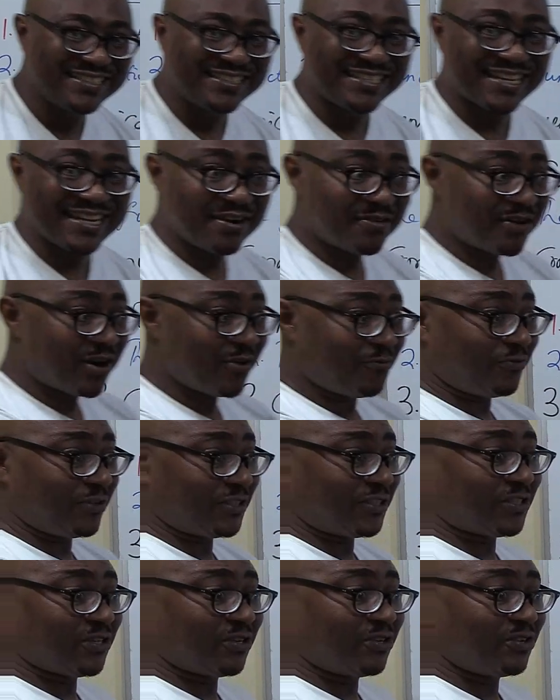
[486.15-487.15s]
general
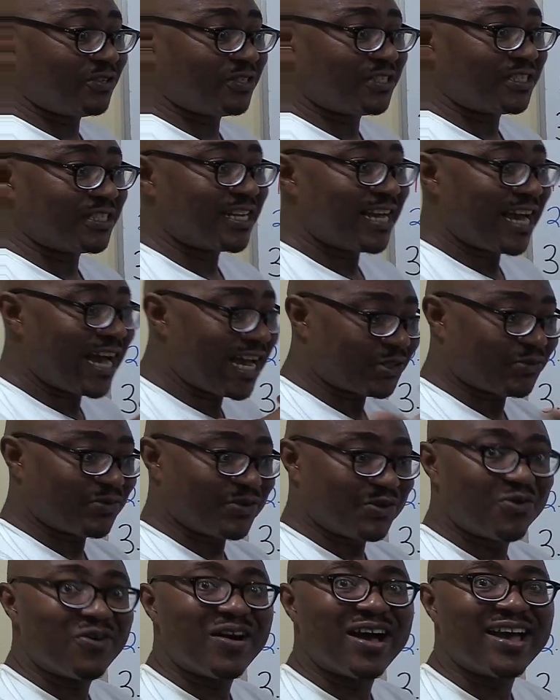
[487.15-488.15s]
physiology, as
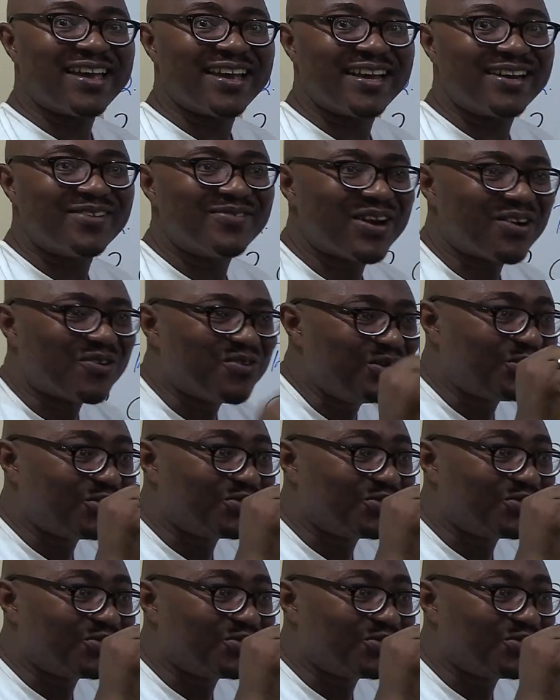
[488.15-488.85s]
we go ahead, we are going